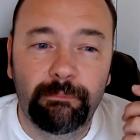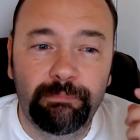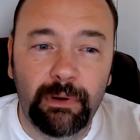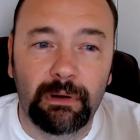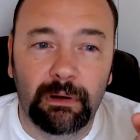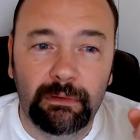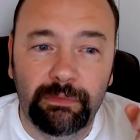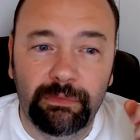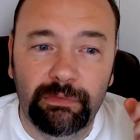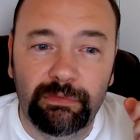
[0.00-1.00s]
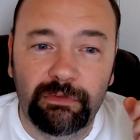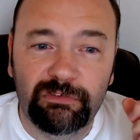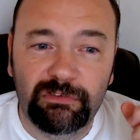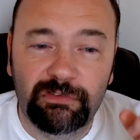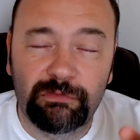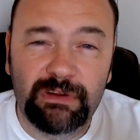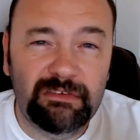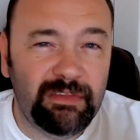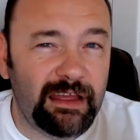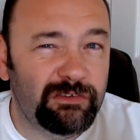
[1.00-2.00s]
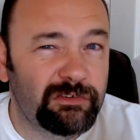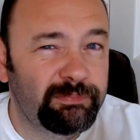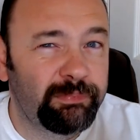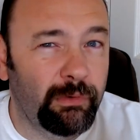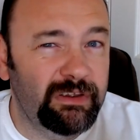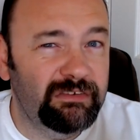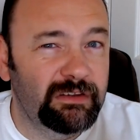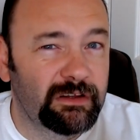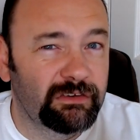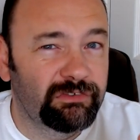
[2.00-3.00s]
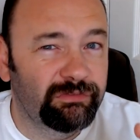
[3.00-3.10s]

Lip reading: But there is that spiciness